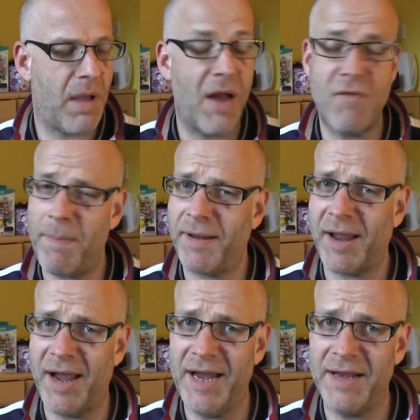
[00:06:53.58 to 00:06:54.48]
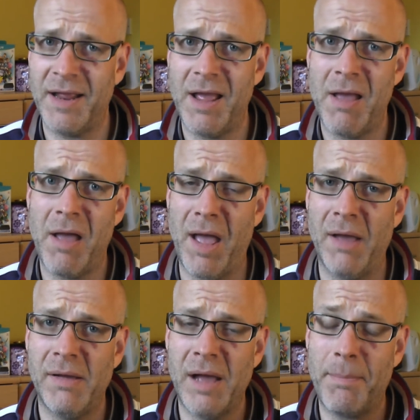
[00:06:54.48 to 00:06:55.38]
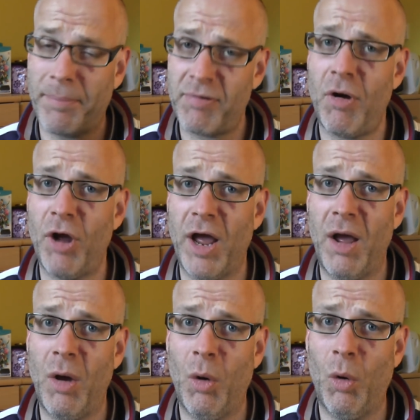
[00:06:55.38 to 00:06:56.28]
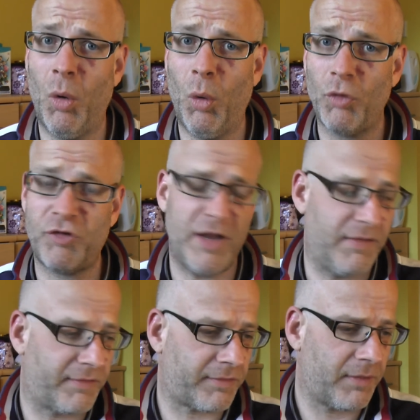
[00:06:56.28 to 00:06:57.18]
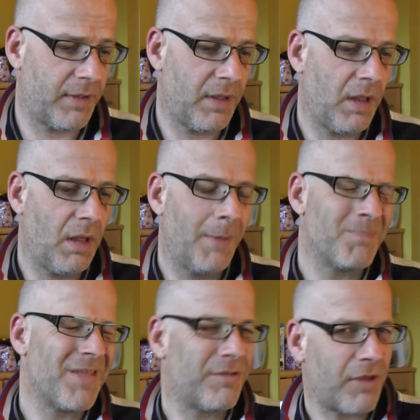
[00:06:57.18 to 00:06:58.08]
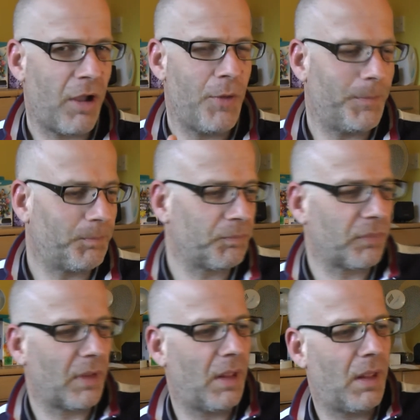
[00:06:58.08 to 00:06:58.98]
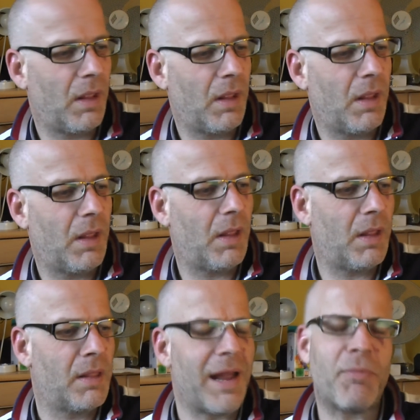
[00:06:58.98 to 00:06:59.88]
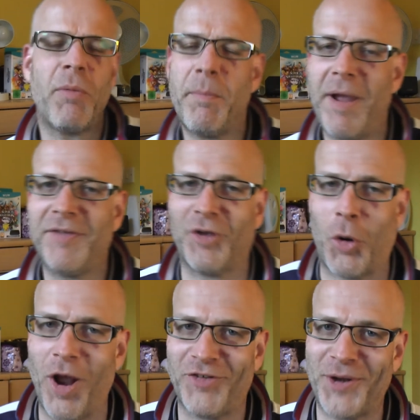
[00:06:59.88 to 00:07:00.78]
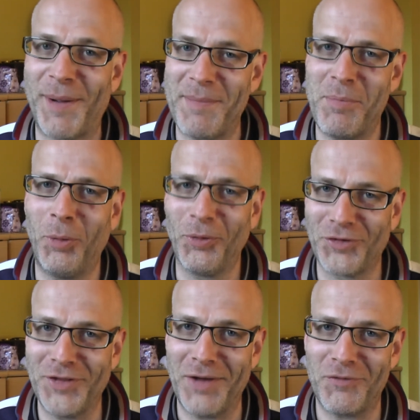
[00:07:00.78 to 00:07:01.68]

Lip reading: replicated prior or since. So that probably begs the question how important that